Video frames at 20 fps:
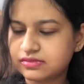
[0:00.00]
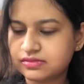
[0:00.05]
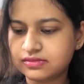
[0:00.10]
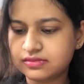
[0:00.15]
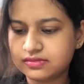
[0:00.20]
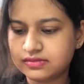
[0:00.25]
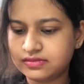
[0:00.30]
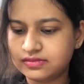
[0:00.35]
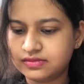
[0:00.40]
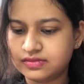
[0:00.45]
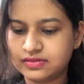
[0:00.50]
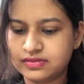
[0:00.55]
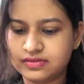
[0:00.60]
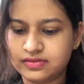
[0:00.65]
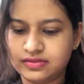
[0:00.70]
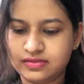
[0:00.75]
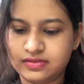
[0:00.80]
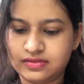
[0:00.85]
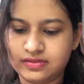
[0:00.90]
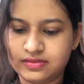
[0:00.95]

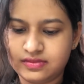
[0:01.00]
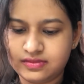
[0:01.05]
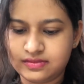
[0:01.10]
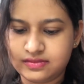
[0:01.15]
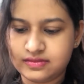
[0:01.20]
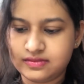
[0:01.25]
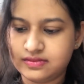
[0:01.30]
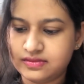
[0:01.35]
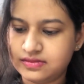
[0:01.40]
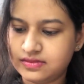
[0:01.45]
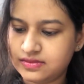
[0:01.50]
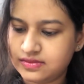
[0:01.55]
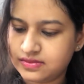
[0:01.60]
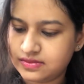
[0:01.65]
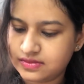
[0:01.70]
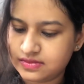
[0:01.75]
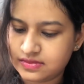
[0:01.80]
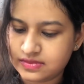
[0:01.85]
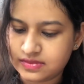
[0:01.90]
[no speech]